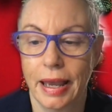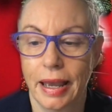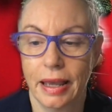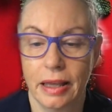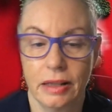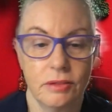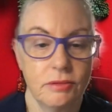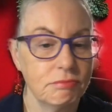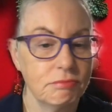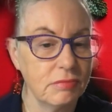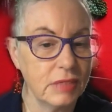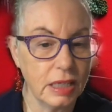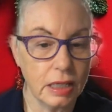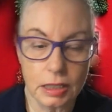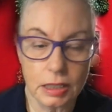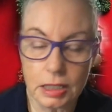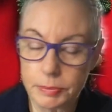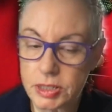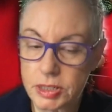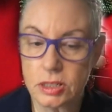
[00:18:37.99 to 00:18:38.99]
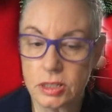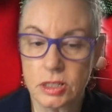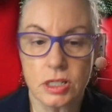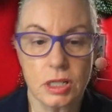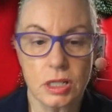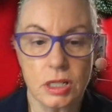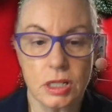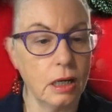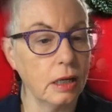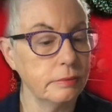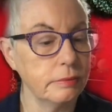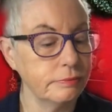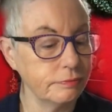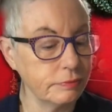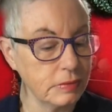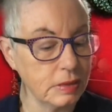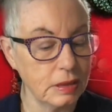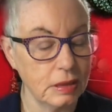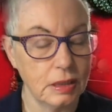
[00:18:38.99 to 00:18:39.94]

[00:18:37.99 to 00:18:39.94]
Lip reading: and the unlimited time,